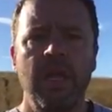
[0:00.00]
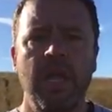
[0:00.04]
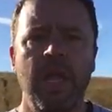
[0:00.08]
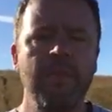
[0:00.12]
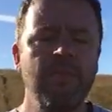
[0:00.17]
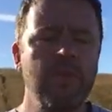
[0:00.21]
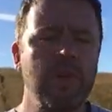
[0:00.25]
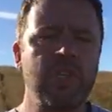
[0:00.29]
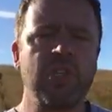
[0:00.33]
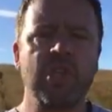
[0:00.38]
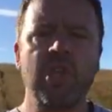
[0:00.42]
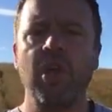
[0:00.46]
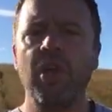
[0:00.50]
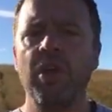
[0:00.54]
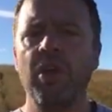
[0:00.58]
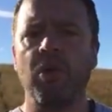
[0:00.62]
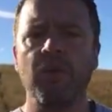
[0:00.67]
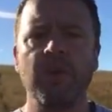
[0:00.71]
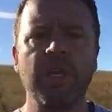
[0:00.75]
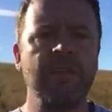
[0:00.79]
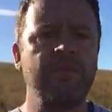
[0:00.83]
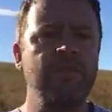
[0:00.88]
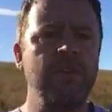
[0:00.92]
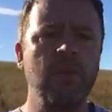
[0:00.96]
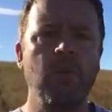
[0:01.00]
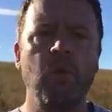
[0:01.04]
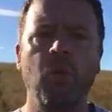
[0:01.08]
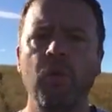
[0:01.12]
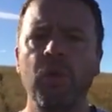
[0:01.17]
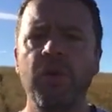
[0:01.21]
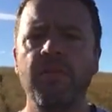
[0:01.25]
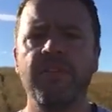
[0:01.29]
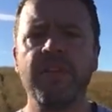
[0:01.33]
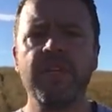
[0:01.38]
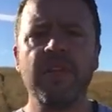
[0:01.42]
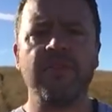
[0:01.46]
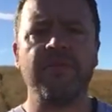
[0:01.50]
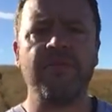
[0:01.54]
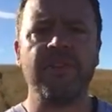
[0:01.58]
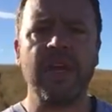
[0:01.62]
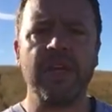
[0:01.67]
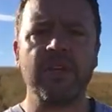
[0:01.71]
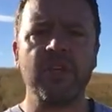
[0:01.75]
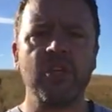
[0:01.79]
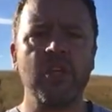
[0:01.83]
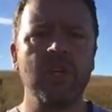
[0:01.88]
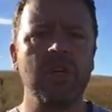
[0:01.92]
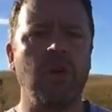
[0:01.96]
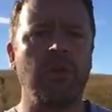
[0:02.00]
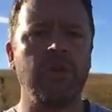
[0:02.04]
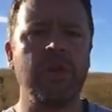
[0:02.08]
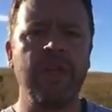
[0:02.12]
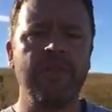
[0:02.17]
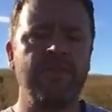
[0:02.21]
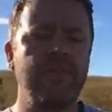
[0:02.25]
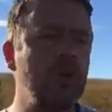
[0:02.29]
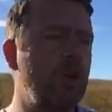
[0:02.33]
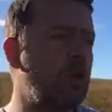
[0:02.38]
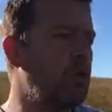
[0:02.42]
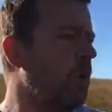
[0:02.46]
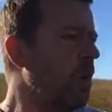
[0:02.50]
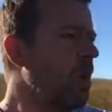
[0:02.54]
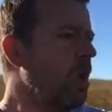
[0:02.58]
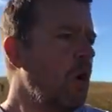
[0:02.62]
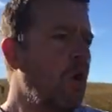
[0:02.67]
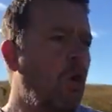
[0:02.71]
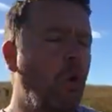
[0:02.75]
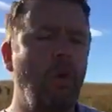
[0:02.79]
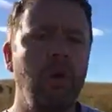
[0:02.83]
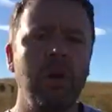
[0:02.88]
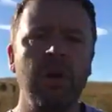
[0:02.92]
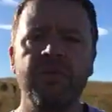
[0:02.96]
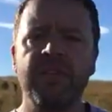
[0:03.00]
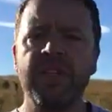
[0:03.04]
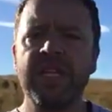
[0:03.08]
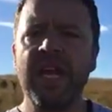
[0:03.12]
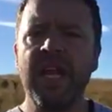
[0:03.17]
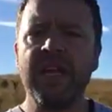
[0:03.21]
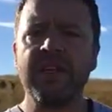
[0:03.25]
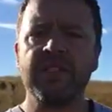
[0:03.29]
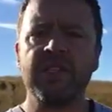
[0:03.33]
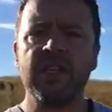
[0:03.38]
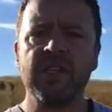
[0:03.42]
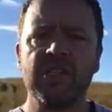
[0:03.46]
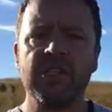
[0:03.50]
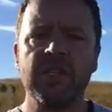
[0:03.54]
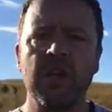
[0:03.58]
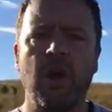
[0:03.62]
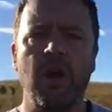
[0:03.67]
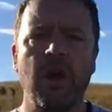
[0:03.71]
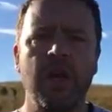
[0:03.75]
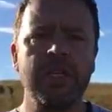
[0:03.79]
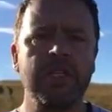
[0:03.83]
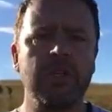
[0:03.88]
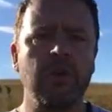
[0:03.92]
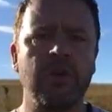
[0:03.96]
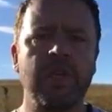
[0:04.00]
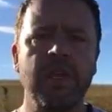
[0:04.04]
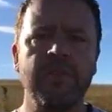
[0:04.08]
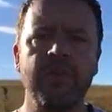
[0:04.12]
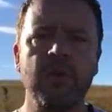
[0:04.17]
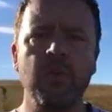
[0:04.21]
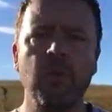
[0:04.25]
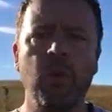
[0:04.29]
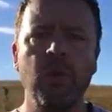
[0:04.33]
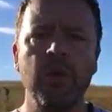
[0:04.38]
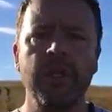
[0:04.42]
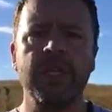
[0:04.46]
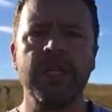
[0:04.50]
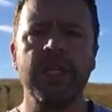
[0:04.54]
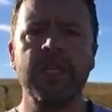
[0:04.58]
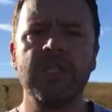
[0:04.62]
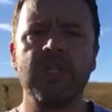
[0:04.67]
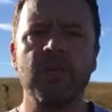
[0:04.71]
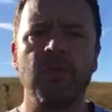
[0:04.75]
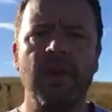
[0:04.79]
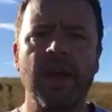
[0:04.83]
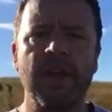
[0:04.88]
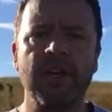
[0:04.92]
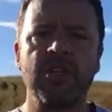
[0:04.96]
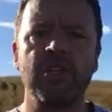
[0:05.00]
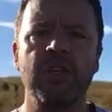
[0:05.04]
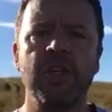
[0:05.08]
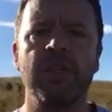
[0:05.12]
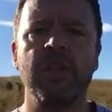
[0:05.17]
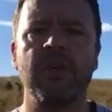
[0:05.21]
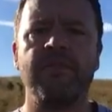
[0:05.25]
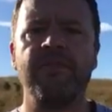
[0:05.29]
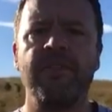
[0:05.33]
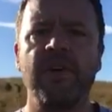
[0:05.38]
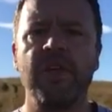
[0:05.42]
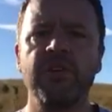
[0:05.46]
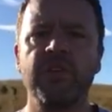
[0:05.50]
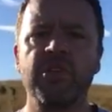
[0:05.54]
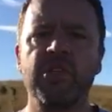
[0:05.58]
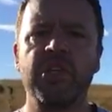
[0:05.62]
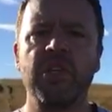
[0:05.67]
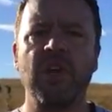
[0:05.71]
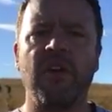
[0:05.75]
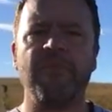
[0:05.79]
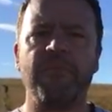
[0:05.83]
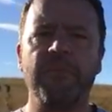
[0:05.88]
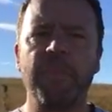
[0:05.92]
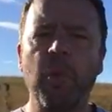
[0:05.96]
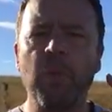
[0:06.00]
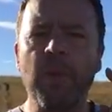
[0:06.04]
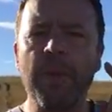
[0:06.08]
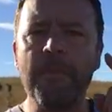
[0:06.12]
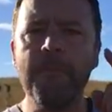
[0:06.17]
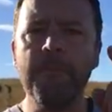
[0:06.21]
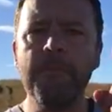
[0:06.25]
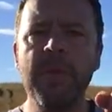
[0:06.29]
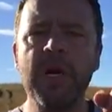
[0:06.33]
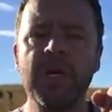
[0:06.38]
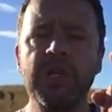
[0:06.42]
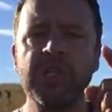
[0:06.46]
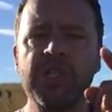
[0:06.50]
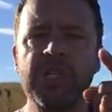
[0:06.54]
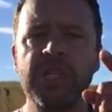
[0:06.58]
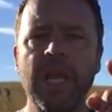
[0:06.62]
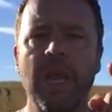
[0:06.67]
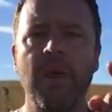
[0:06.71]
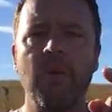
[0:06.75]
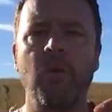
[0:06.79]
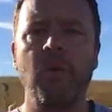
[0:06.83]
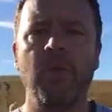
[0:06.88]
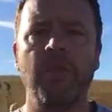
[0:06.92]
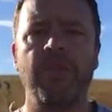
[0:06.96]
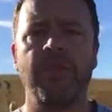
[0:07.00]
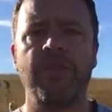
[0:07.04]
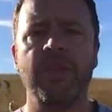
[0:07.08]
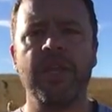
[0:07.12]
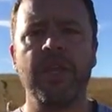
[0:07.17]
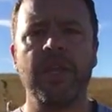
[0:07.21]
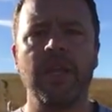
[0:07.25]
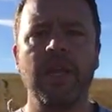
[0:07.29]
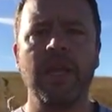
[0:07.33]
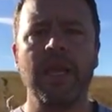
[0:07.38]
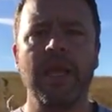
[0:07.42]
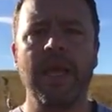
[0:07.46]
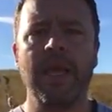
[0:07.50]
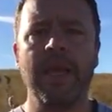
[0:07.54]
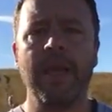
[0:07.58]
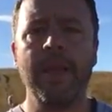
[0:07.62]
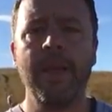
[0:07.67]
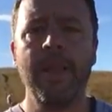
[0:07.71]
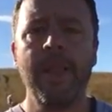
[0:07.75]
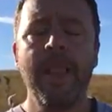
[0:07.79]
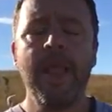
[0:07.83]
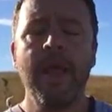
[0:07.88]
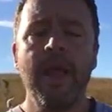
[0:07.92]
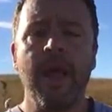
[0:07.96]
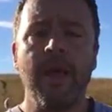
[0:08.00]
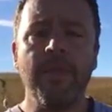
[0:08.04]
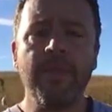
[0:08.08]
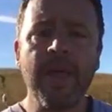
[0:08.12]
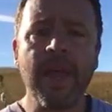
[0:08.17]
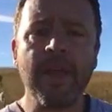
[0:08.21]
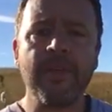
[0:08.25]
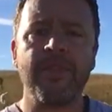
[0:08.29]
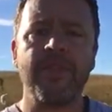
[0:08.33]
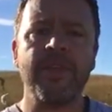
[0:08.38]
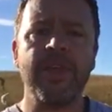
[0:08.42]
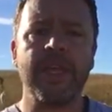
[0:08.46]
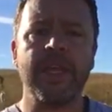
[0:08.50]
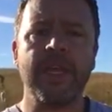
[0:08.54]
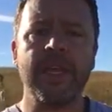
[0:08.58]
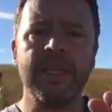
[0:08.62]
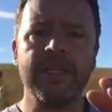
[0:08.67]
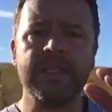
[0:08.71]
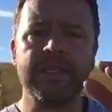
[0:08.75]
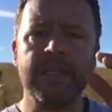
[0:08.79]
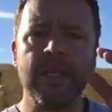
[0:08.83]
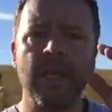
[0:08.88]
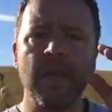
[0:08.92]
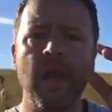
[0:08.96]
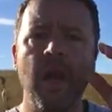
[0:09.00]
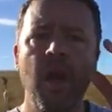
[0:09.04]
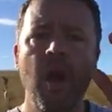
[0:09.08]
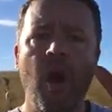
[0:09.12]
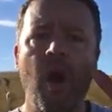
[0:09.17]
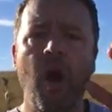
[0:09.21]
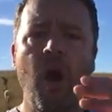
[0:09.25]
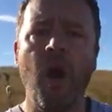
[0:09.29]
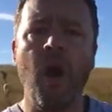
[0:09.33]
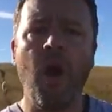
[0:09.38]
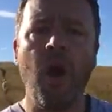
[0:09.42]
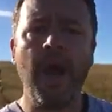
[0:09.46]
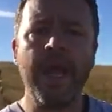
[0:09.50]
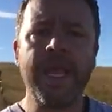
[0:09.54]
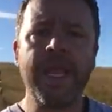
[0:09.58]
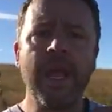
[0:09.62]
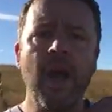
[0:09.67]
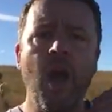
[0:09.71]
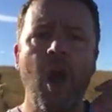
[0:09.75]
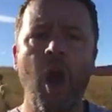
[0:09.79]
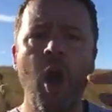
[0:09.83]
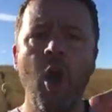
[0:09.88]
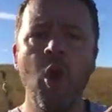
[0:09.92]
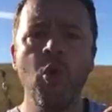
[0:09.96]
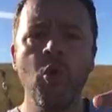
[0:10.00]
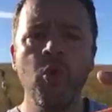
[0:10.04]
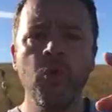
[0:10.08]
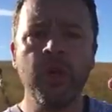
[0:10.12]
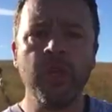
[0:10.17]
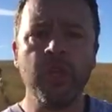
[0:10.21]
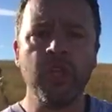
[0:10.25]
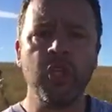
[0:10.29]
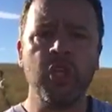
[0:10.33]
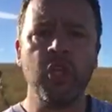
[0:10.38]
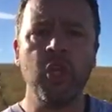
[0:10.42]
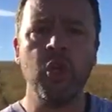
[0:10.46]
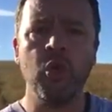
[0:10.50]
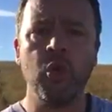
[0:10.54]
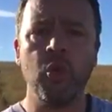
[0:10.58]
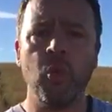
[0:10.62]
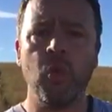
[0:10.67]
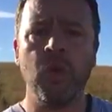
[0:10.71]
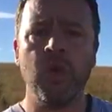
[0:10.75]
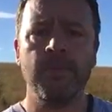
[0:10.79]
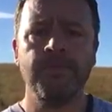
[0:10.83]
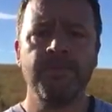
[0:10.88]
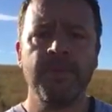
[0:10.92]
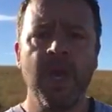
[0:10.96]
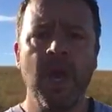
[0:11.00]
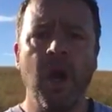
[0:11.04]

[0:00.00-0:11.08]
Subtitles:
In return, I'll give you all of the affection. I'll give you all of the exercise. I'll give you all of the interaction and the fun stuff. But we must get one thing clear. And that thing is that I own you.